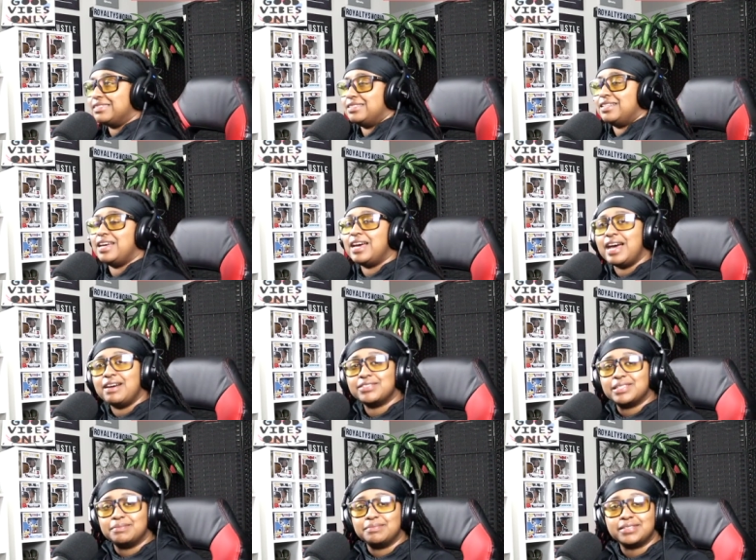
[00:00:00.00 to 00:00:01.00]
have
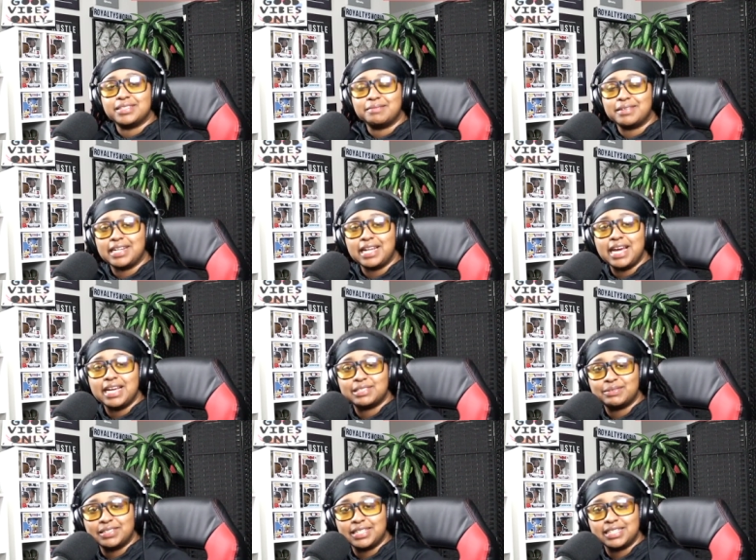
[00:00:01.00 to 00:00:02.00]
some some class
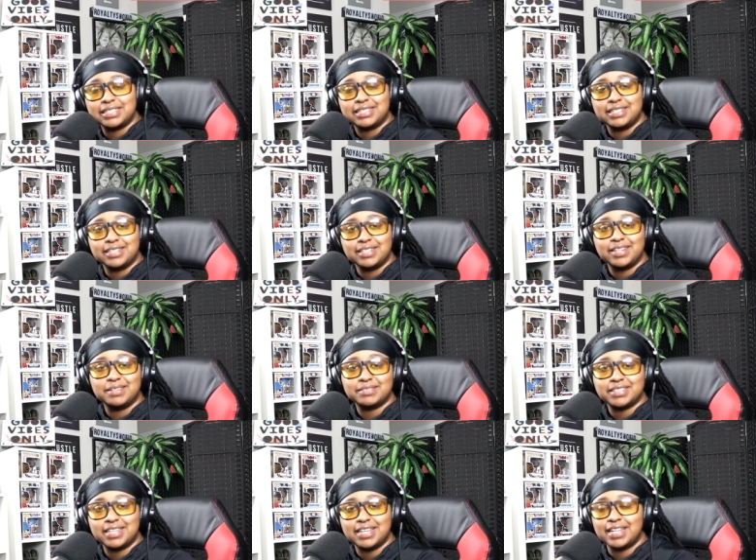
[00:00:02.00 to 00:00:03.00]
with that shit. You know what I'm
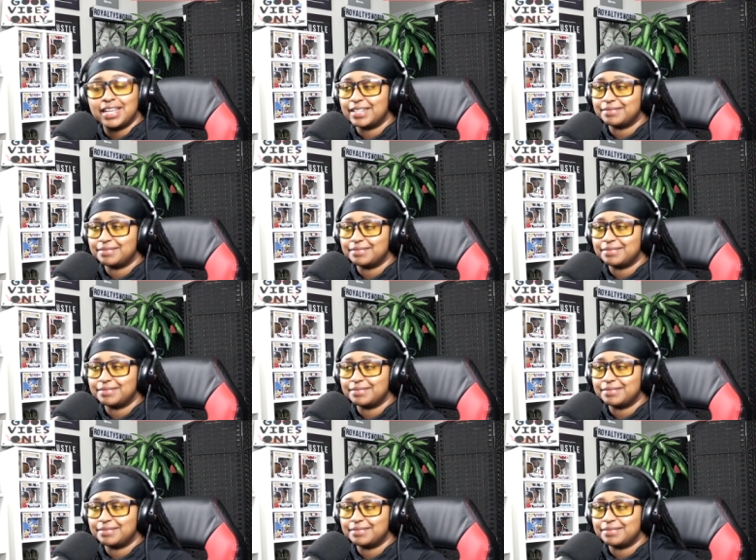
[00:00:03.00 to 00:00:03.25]
saying? Like